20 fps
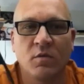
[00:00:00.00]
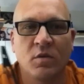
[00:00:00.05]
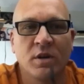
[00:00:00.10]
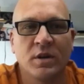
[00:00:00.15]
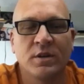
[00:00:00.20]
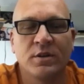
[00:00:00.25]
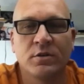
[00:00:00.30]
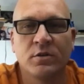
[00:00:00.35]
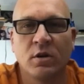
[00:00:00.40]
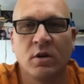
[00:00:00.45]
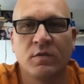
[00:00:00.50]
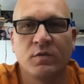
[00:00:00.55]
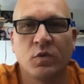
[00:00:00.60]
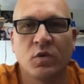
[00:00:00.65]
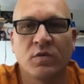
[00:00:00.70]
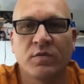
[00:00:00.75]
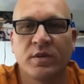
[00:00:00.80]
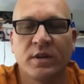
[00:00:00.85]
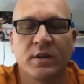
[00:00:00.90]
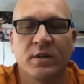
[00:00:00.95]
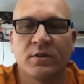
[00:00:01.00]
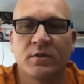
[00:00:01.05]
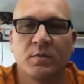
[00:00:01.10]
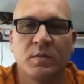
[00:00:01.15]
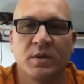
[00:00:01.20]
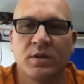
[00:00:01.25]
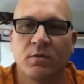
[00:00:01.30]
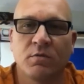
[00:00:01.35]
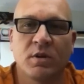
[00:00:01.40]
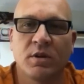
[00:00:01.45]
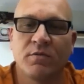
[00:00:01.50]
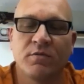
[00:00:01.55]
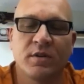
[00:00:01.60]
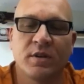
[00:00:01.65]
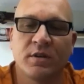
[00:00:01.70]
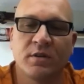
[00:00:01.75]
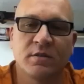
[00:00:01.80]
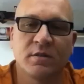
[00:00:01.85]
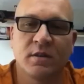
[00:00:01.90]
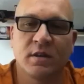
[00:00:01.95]
I wanted to do all 4 fenders, but the rear
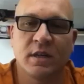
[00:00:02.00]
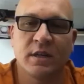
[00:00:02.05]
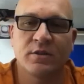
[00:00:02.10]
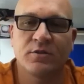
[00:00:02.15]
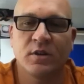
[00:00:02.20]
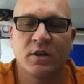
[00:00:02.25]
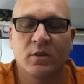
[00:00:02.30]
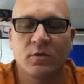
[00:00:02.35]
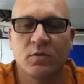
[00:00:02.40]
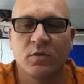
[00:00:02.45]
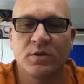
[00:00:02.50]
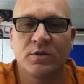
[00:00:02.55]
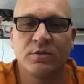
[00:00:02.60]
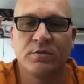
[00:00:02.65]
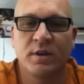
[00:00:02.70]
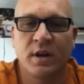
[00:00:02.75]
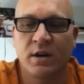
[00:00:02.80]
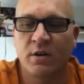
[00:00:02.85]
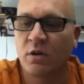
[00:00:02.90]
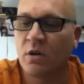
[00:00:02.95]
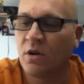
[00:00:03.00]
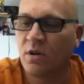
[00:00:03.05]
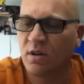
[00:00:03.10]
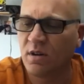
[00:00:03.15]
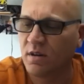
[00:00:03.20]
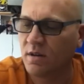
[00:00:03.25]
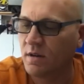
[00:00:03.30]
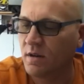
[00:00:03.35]
fenders on that truck were too narrow.